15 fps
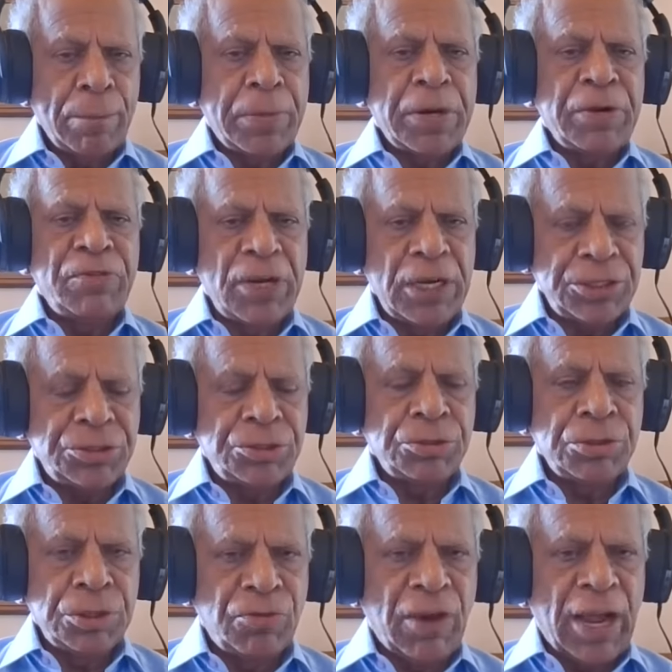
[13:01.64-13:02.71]
privilege
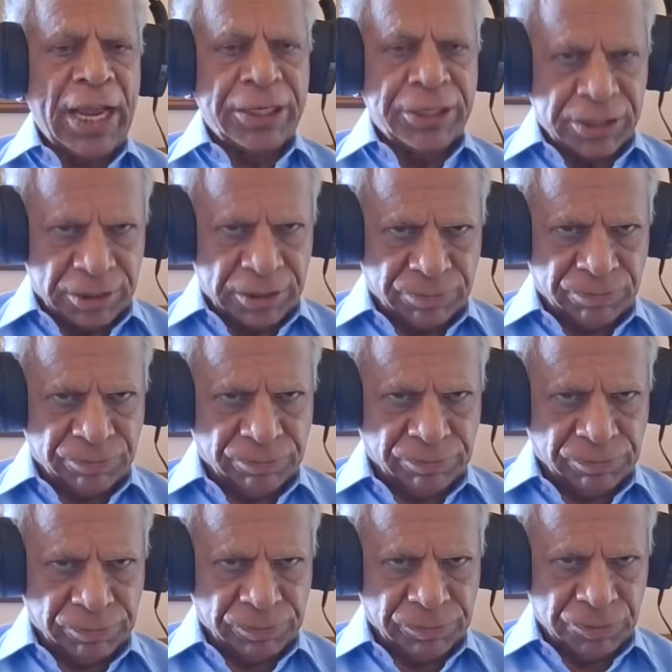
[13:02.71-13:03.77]
to invite.
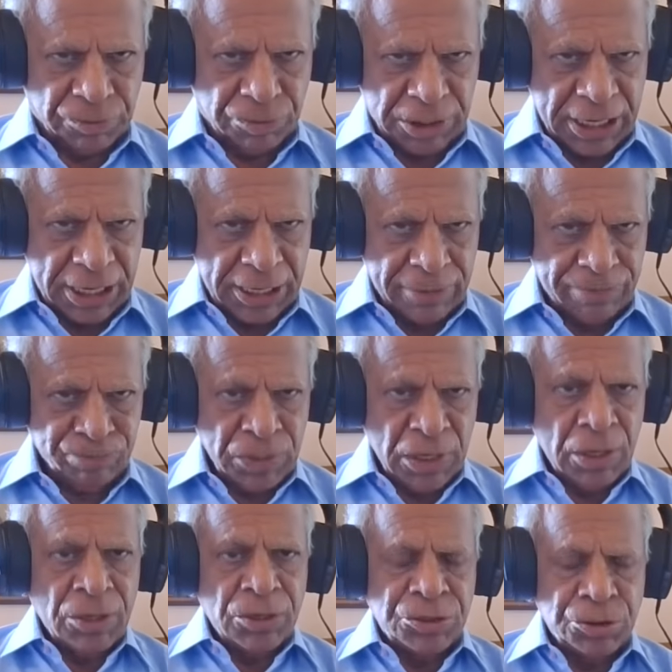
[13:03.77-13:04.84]
Okay?
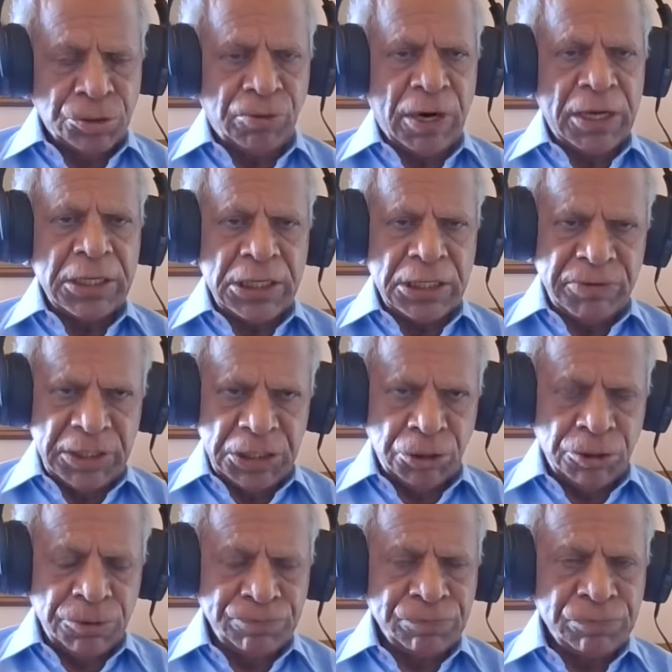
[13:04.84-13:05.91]
So what did we
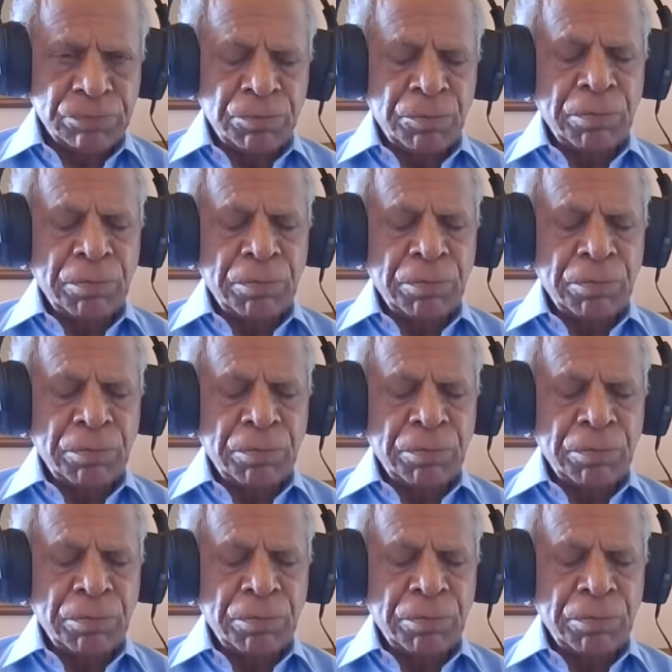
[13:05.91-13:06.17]
do?